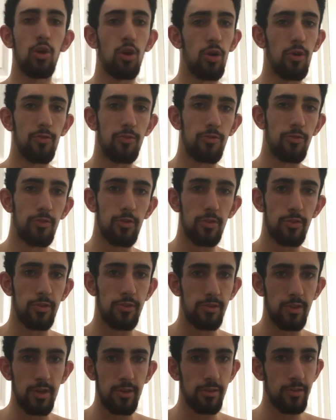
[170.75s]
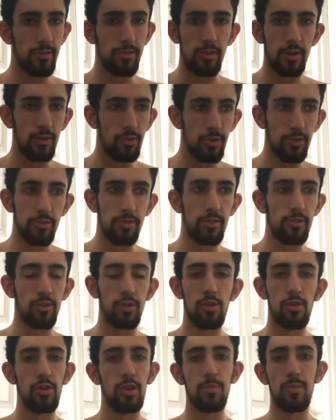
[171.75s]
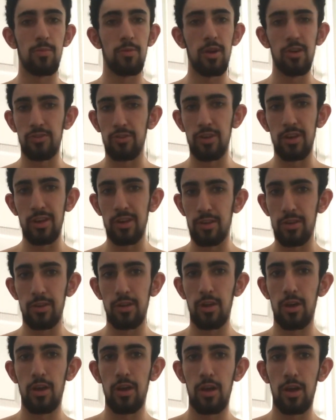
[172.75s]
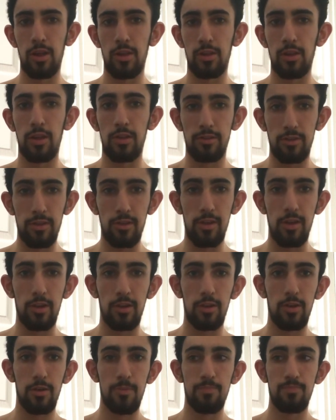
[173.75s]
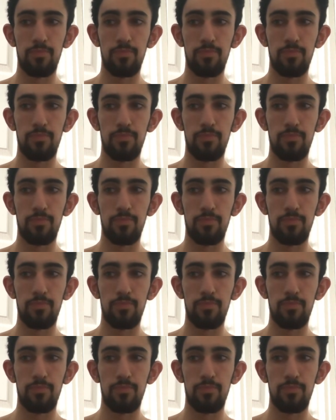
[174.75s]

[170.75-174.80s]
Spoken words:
A lot of diseases and illnesses can only be present in an acidic